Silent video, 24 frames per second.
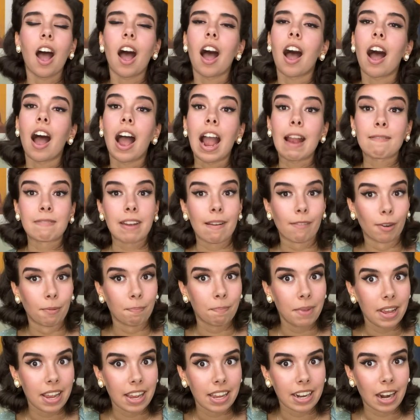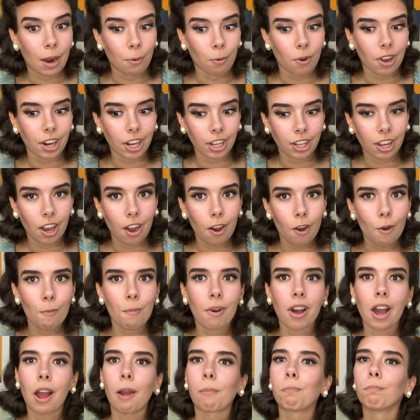I've never been, I want to go,
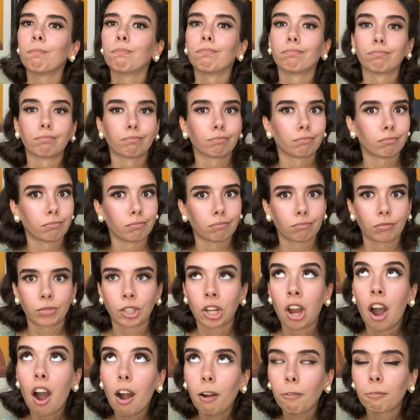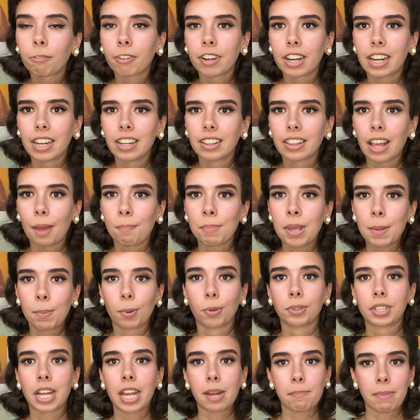but I'm confident that people
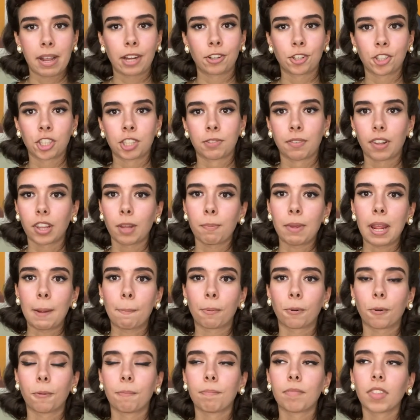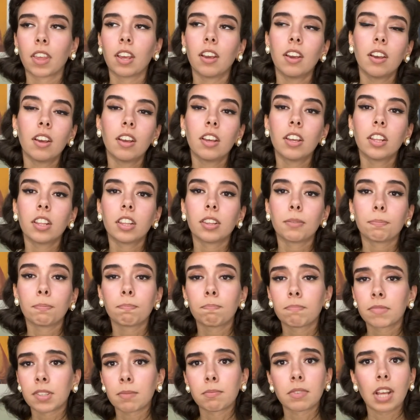take pictures of other people.
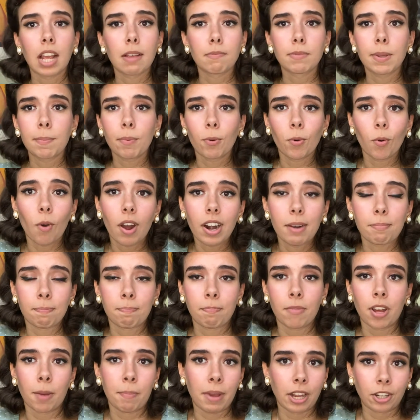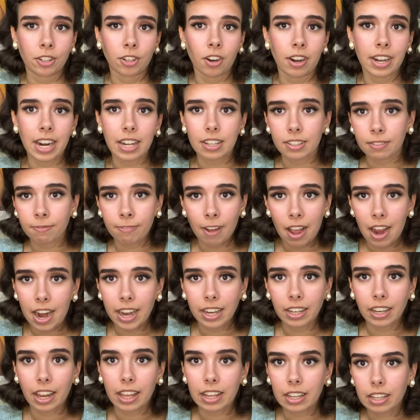Sometimes people want a picture and that's fine.
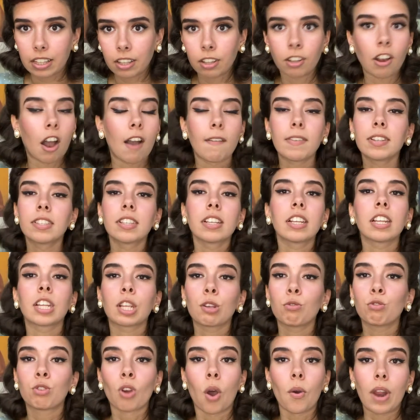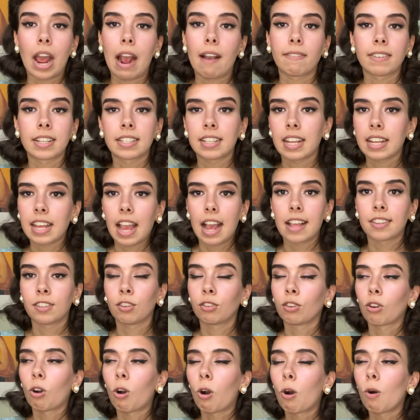Like obviously you don't have to say yes, you
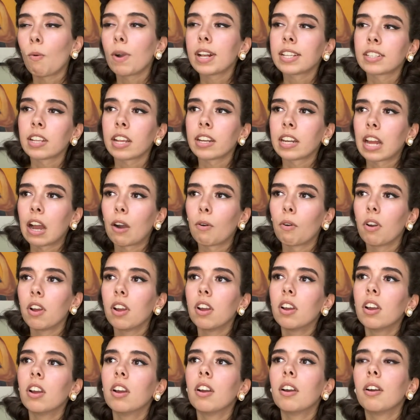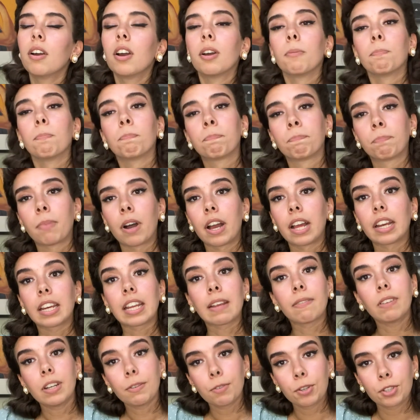can always say no. But
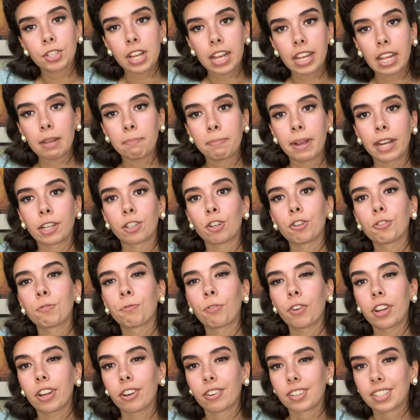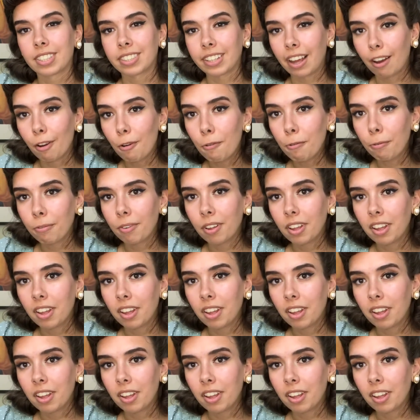even if you're taking pictures for yourself,